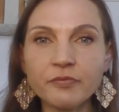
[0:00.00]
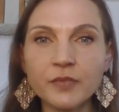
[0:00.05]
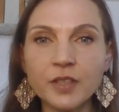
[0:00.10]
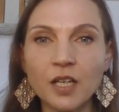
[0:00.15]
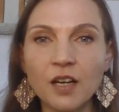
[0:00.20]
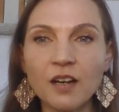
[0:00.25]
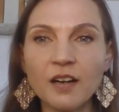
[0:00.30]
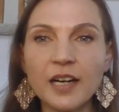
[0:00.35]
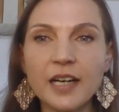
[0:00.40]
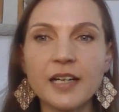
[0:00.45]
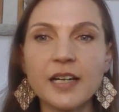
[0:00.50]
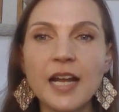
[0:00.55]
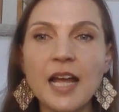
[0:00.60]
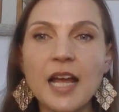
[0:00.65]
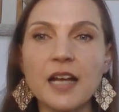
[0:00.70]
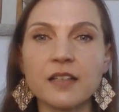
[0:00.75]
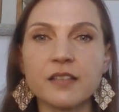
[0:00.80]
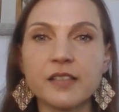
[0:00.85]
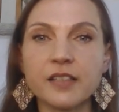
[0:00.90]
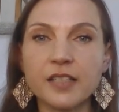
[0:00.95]
All right,
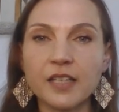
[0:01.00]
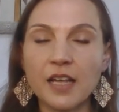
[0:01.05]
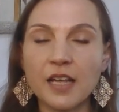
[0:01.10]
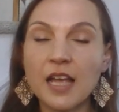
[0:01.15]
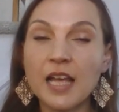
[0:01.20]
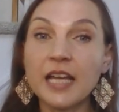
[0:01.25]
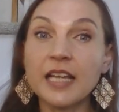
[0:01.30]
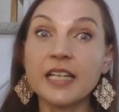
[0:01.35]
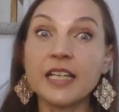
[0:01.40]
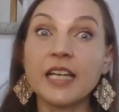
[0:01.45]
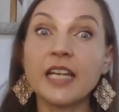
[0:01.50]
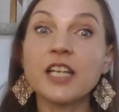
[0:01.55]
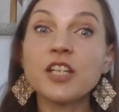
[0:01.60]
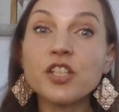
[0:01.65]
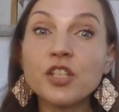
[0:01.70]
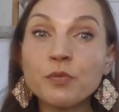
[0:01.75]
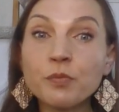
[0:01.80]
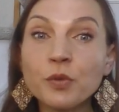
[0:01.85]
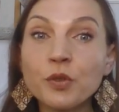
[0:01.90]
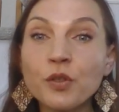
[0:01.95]
next,
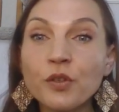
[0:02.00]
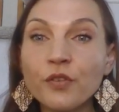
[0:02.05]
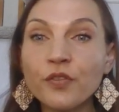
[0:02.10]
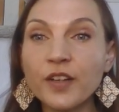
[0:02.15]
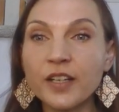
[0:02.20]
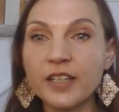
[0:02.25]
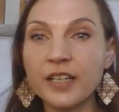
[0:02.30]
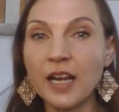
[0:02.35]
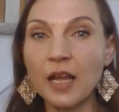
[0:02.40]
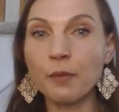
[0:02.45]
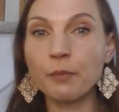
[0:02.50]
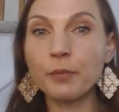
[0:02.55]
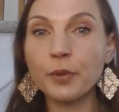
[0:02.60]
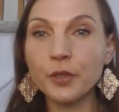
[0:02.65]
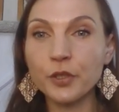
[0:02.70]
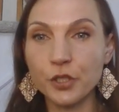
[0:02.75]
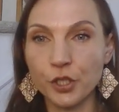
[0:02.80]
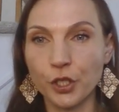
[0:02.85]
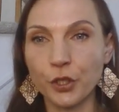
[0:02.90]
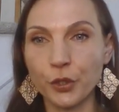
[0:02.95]
ninja move number
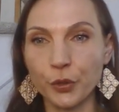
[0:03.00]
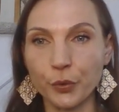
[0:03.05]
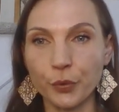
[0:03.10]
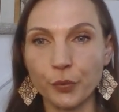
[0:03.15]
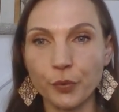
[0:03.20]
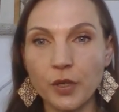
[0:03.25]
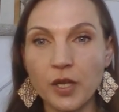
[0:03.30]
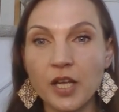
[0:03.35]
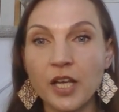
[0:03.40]
2.